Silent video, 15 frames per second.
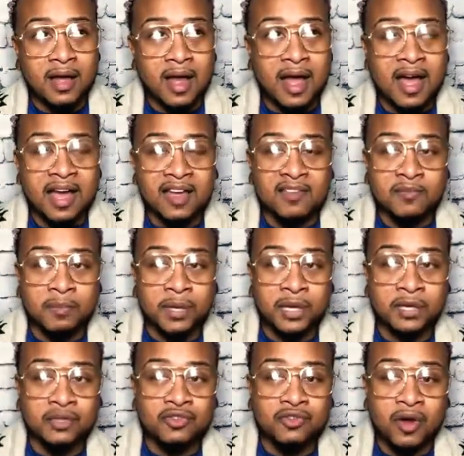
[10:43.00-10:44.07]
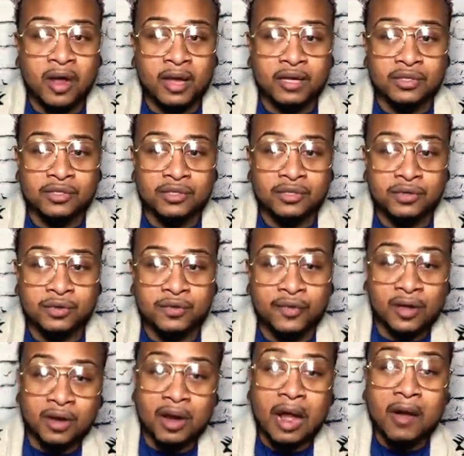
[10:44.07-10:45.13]
I've been trying to
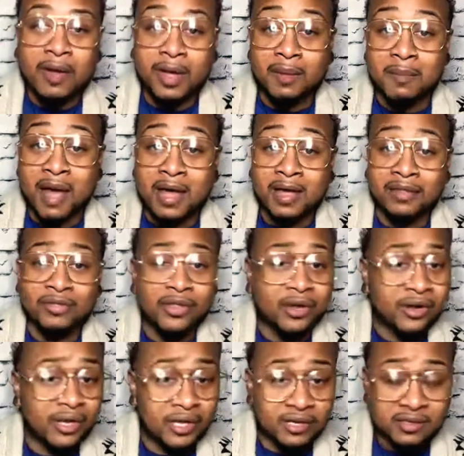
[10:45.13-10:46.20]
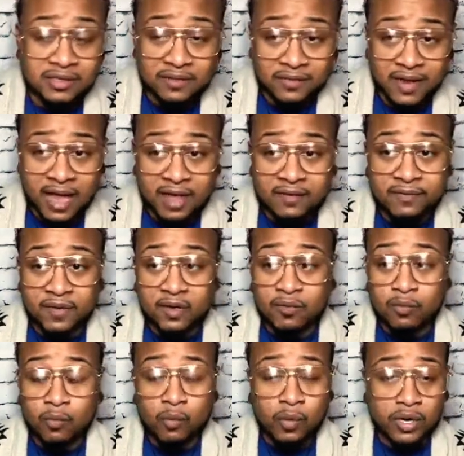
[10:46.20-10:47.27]
figure out in 30 years of life of
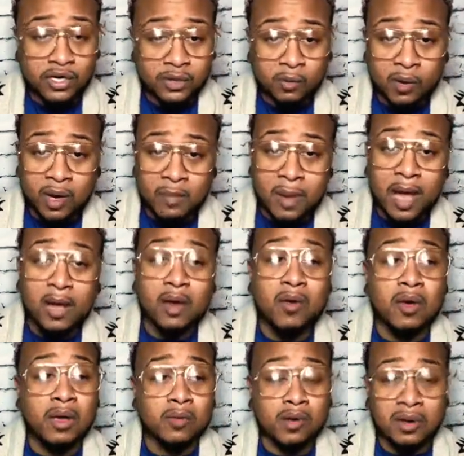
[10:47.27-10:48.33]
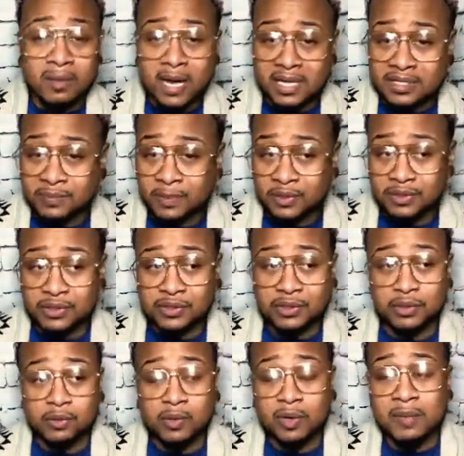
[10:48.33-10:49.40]
where am I going? What am I supposed to
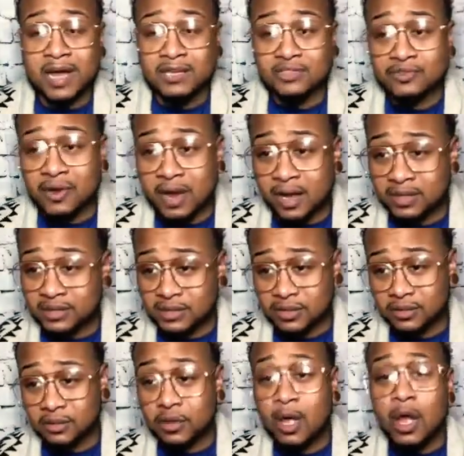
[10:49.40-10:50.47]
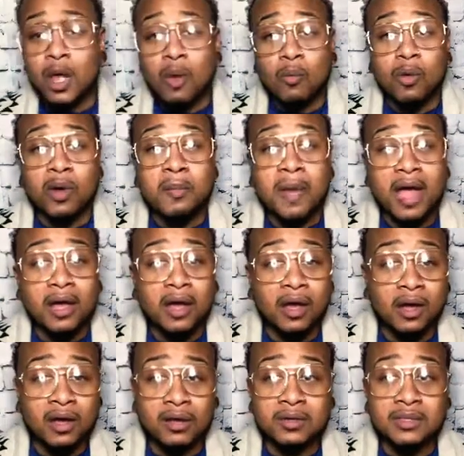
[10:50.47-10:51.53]
do? What am I trying to do? What are my
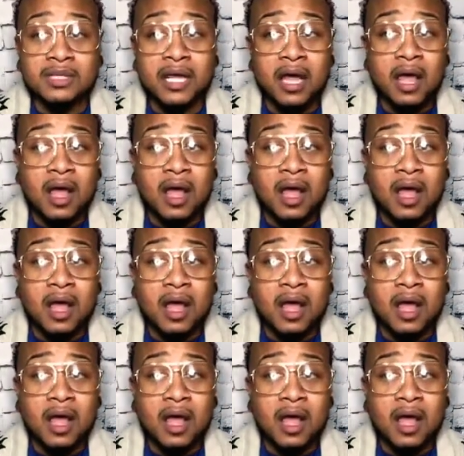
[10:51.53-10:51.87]
goals?